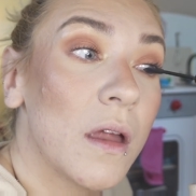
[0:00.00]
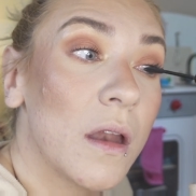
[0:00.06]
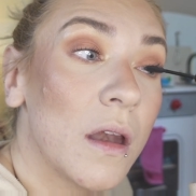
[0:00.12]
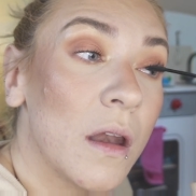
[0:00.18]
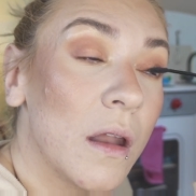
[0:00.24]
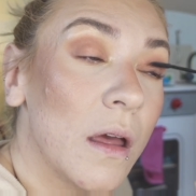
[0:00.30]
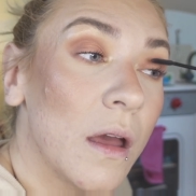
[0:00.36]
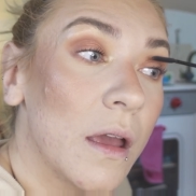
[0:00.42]

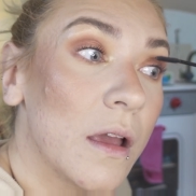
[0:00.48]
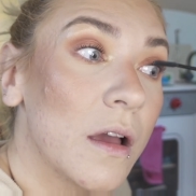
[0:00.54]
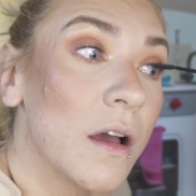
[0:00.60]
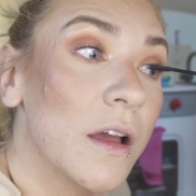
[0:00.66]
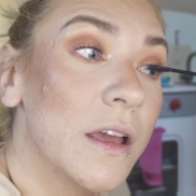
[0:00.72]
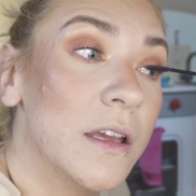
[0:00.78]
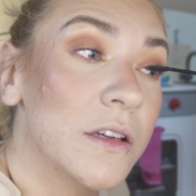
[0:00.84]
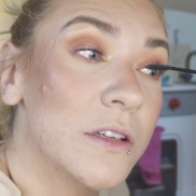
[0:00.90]
Like,
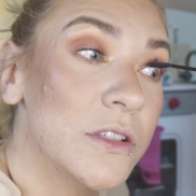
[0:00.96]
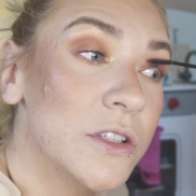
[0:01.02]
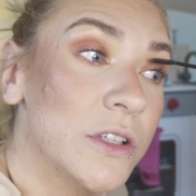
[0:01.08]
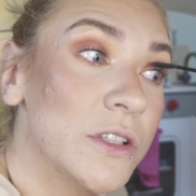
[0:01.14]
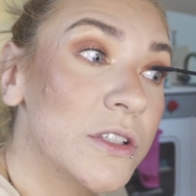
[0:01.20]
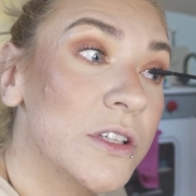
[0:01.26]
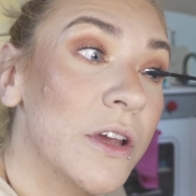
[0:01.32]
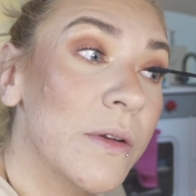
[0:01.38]
it's
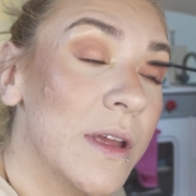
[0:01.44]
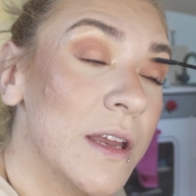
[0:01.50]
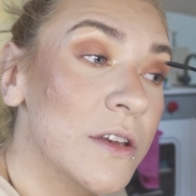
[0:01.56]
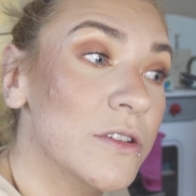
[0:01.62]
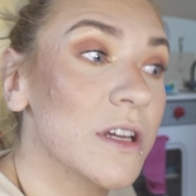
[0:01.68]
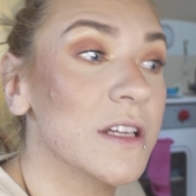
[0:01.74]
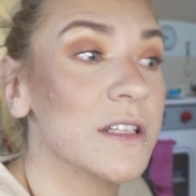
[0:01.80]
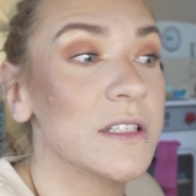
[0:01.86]
just so
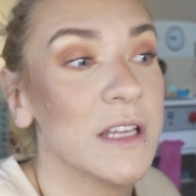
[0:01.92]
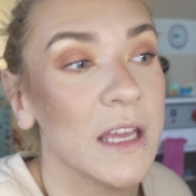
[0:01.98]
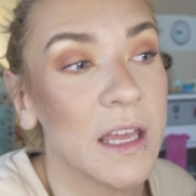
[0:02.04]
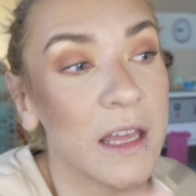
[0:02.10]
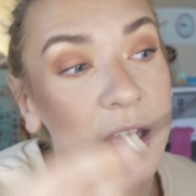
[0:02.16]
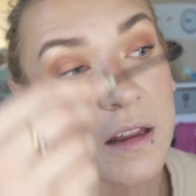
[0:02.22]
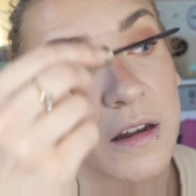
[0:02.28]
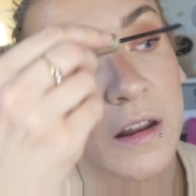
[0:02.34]

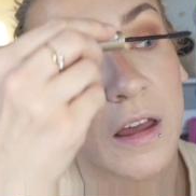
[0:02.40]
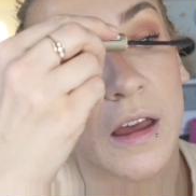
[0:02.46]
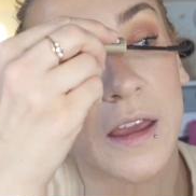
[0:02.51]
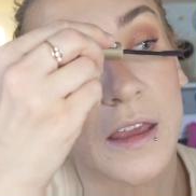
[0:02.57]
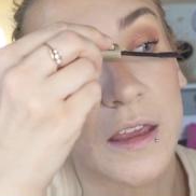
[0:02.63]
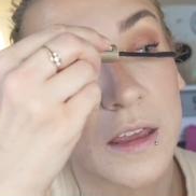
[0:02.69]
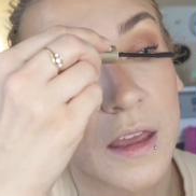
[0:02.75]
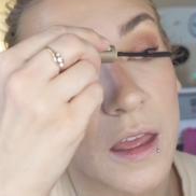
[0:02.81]
interesting,
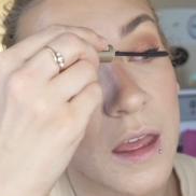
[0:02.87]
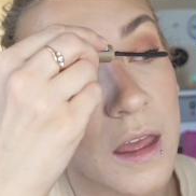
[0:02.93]
like